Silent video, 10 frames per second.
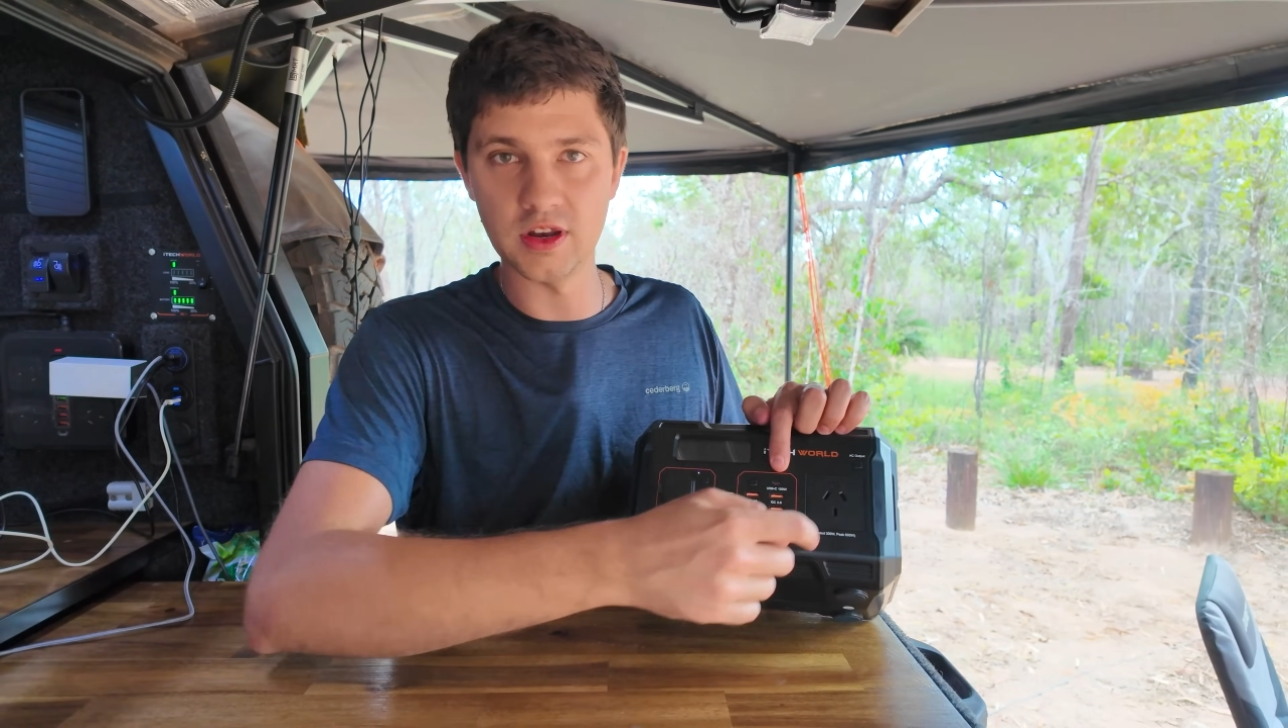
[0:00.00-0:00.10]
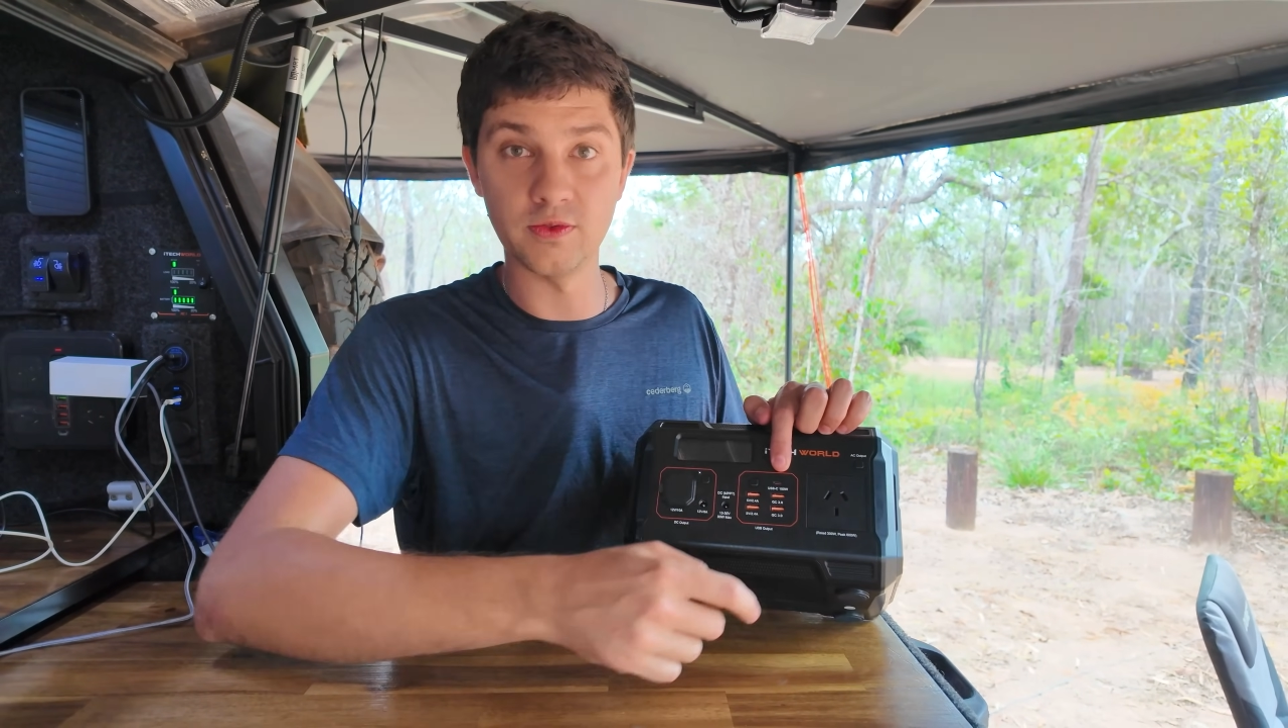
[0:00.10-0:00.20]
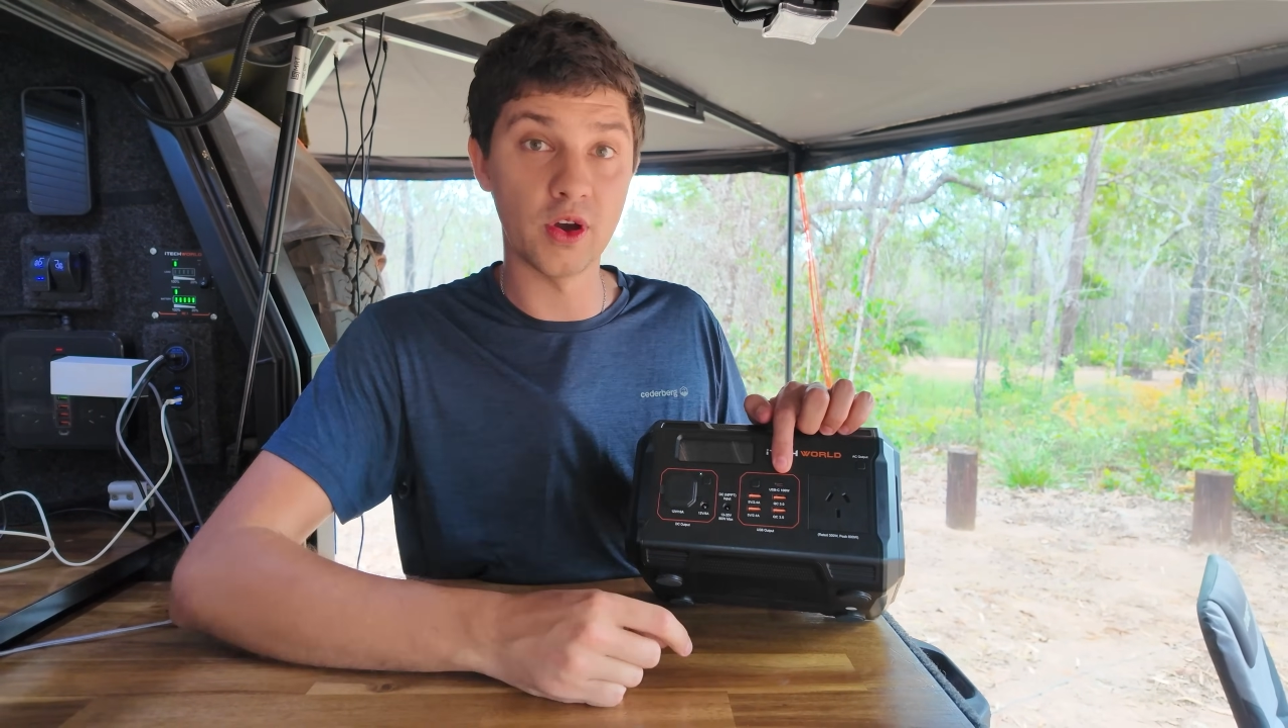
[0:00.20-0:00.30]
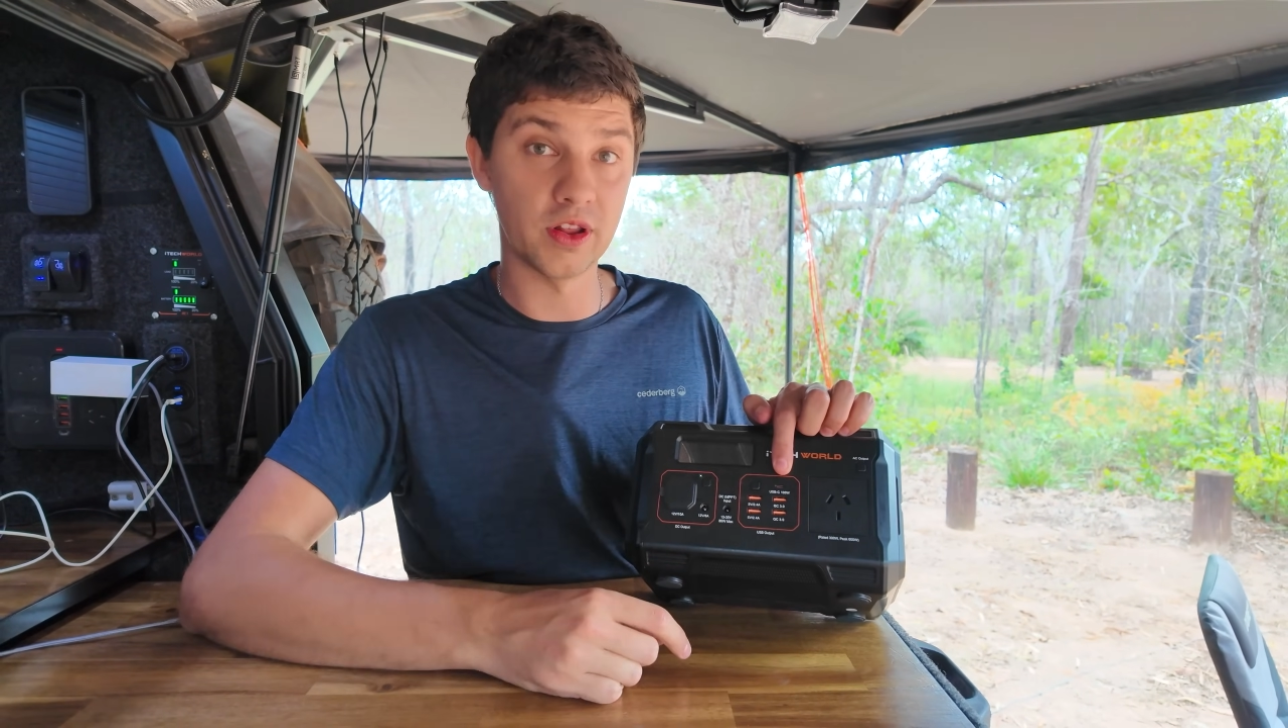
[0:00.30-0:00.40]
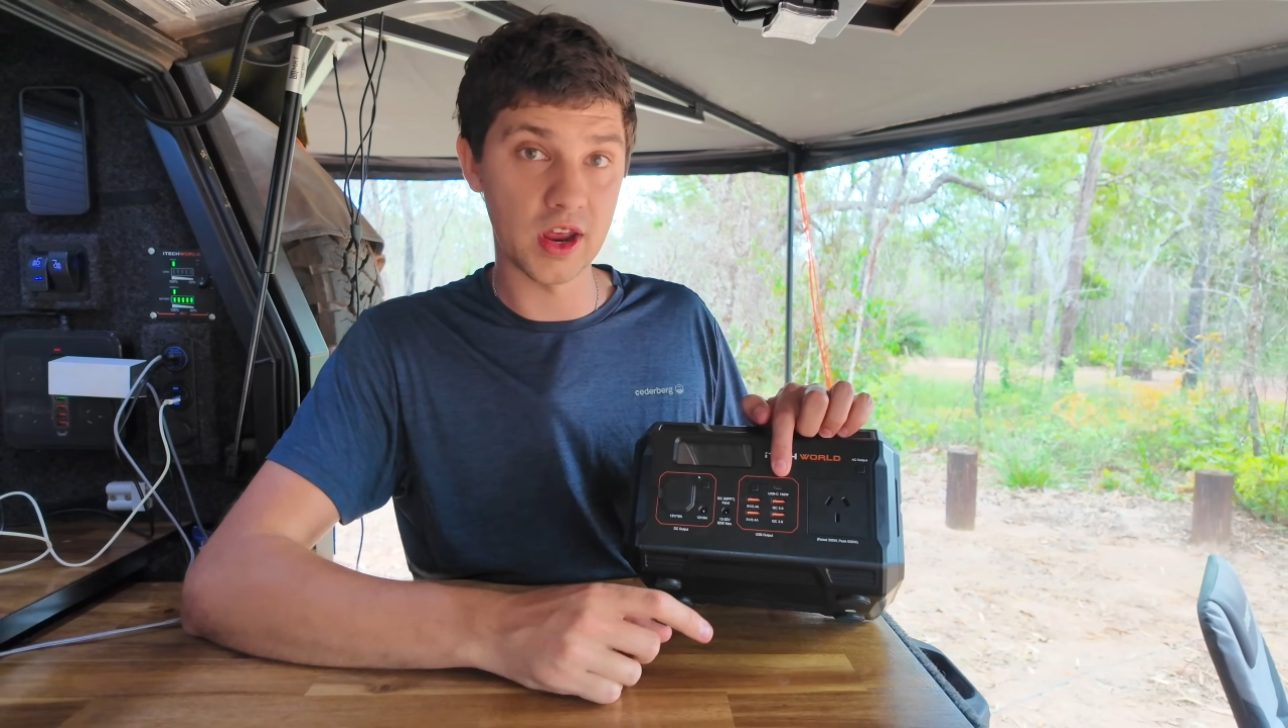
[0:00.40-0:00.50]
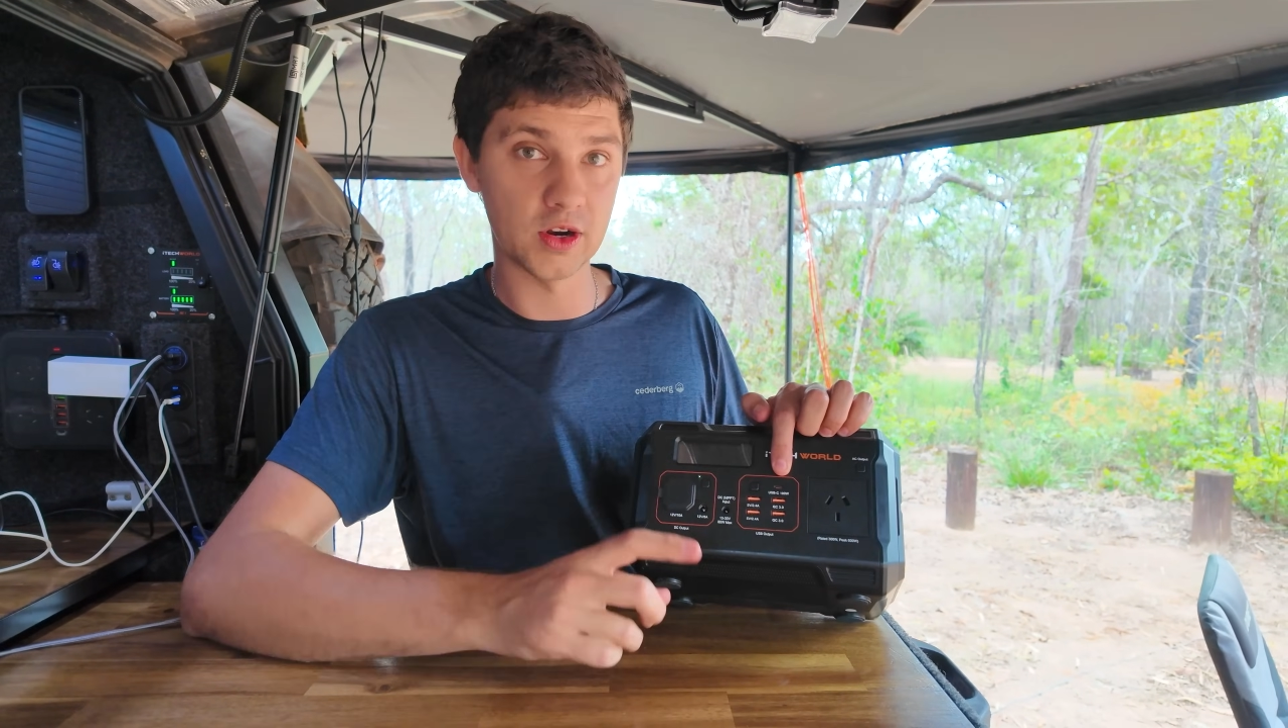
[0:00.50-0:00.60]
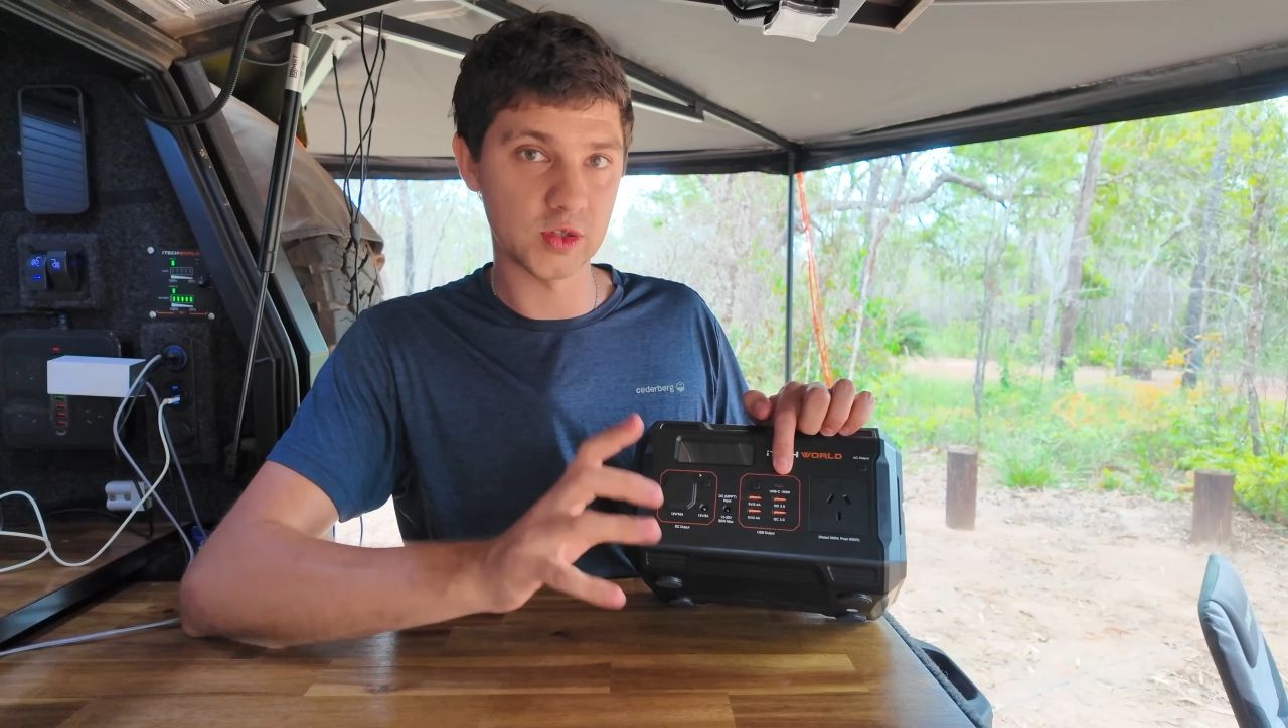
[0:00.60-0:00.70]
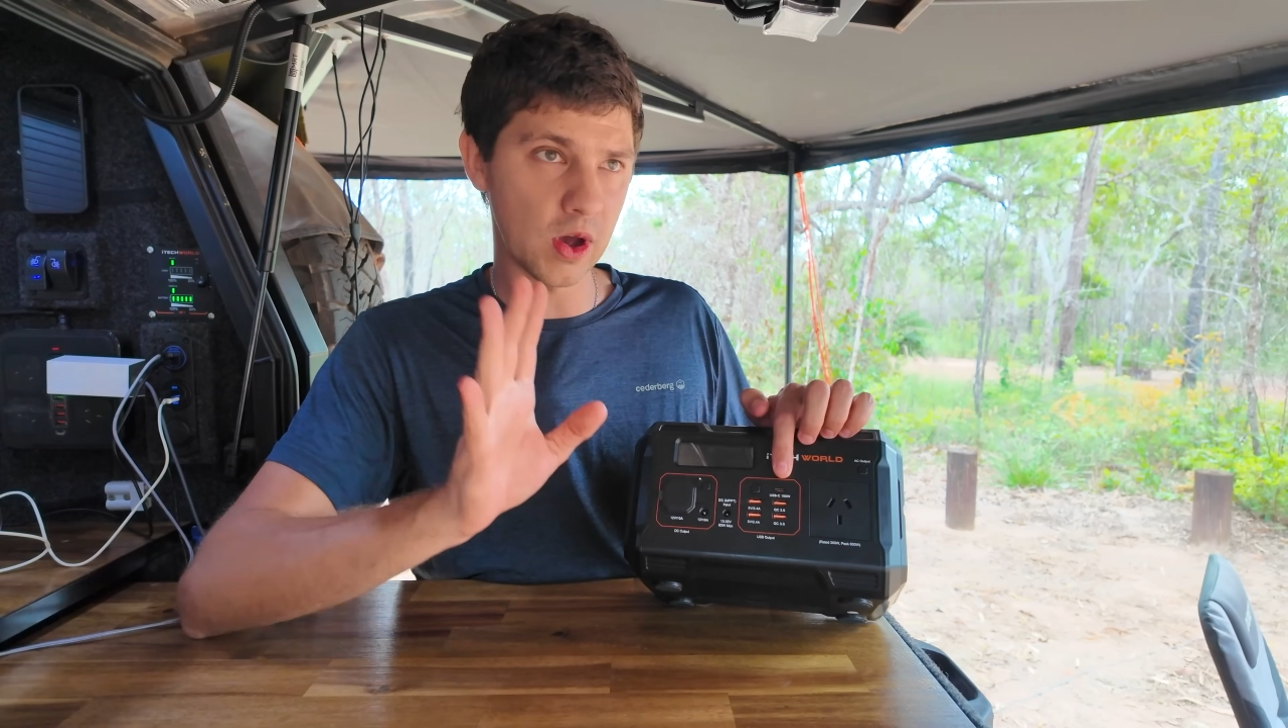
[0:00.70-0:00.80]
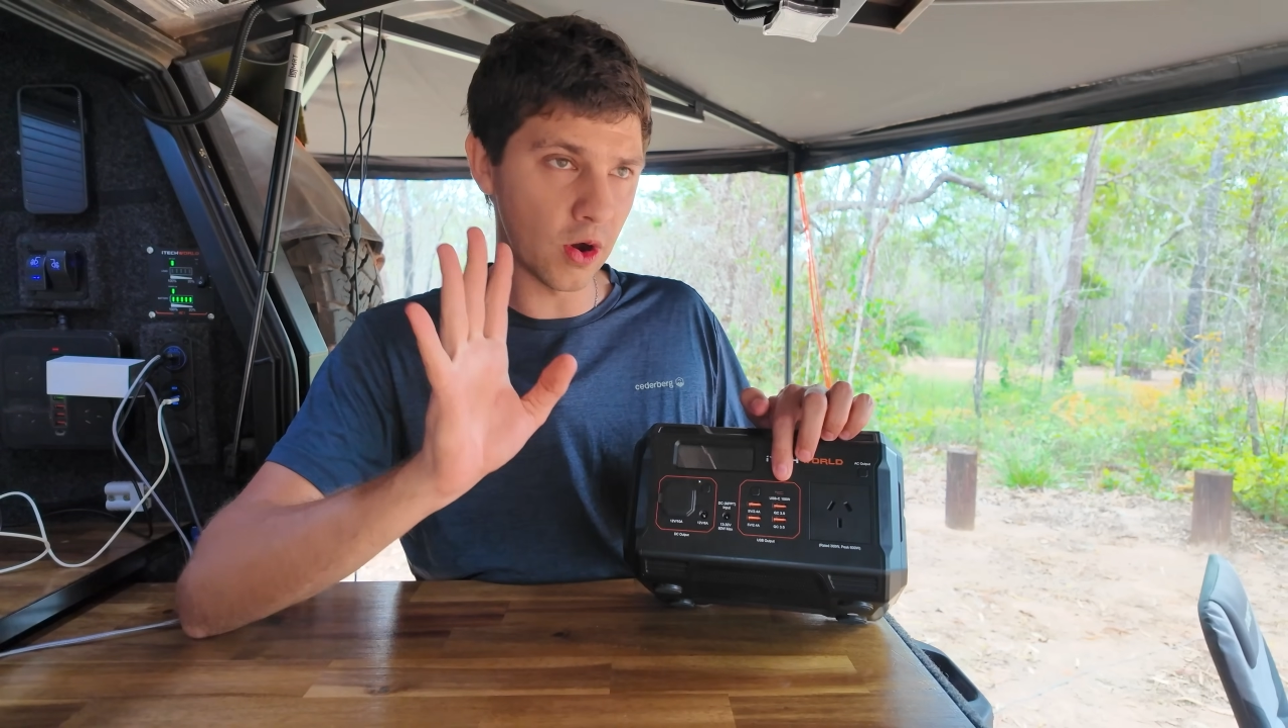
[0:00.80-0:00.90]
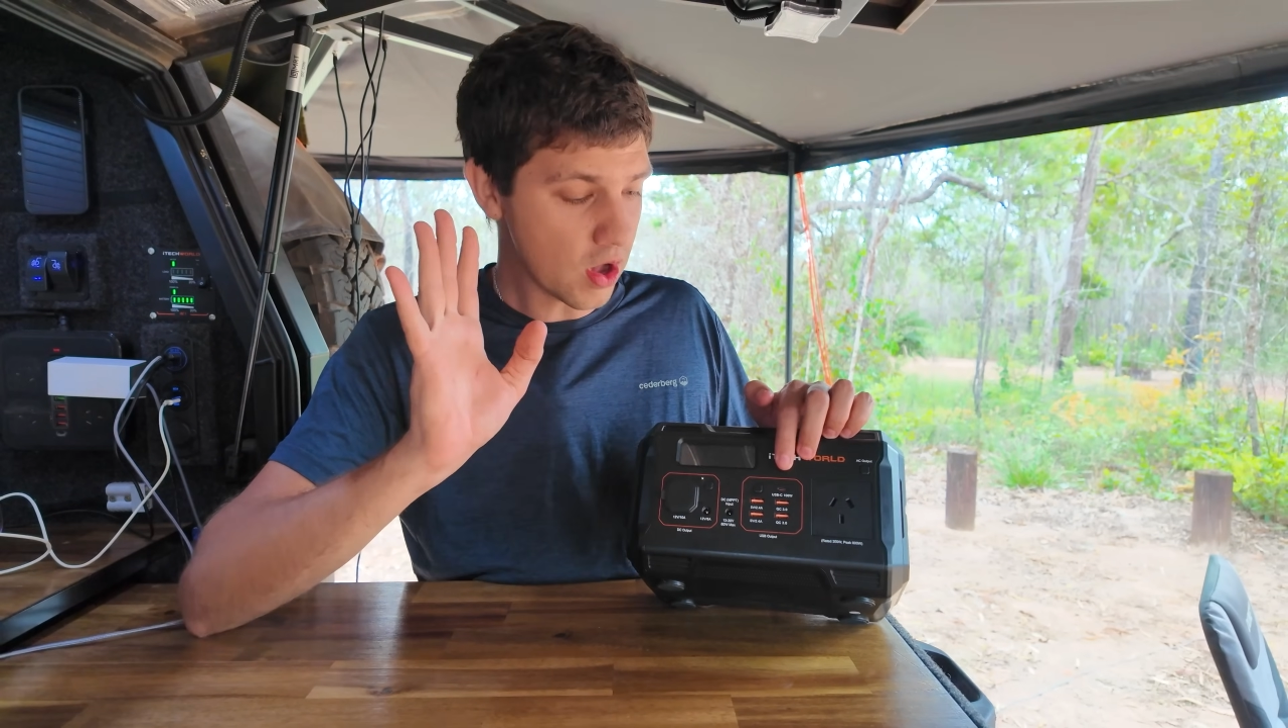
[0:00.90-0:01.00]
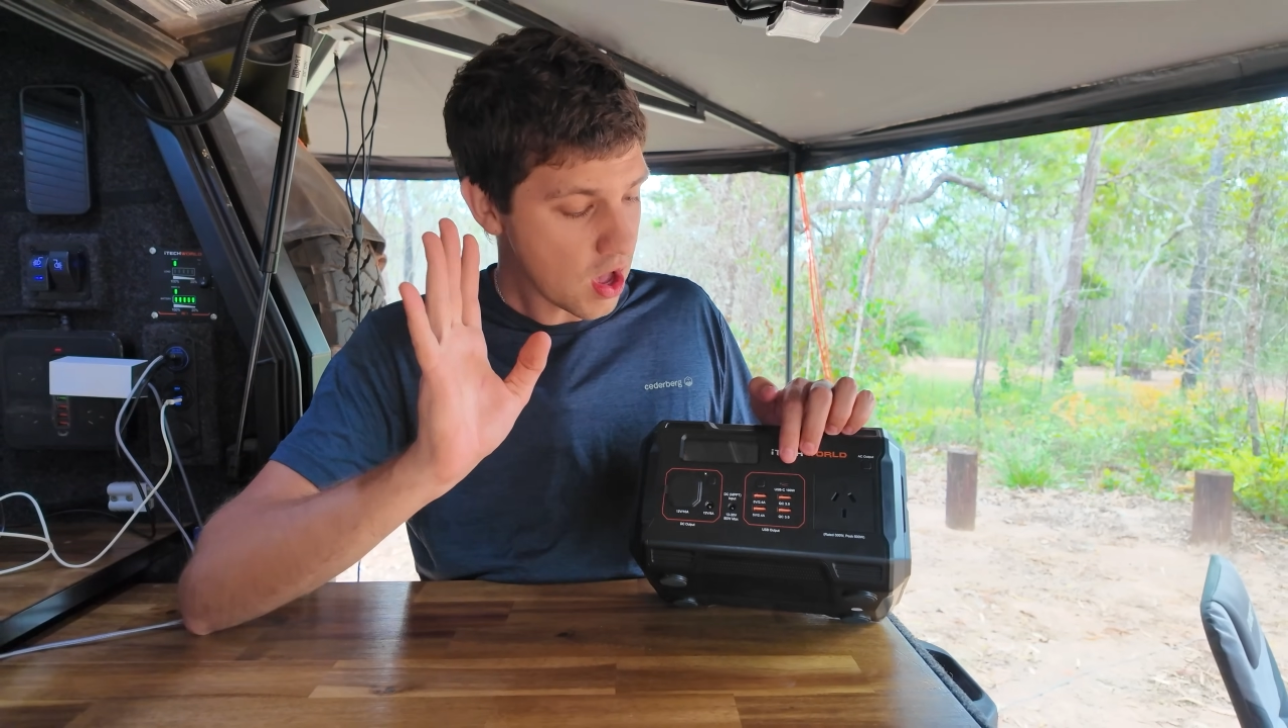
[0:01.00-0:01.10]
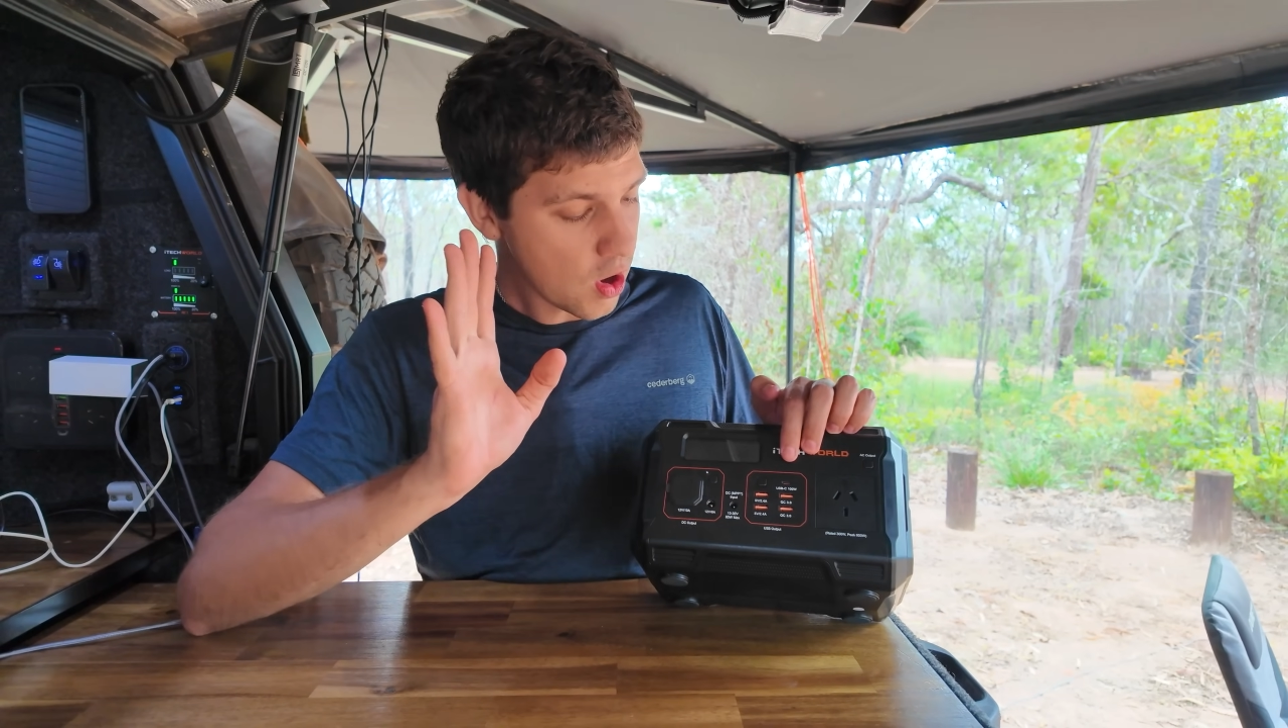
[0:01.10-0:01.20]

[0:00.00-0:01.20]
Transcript: inverter there as well.